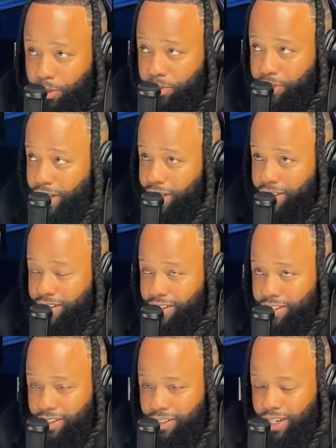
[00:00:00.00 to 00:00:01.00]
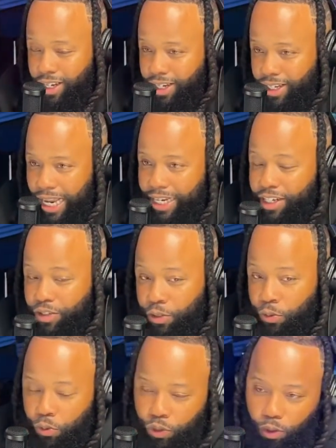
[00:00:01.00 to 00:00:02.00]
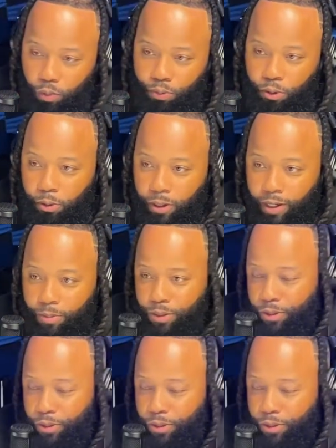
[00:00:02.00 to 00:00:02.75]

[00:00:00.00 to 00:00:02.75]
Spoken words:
Don't slight the kids because they didn't choose your program,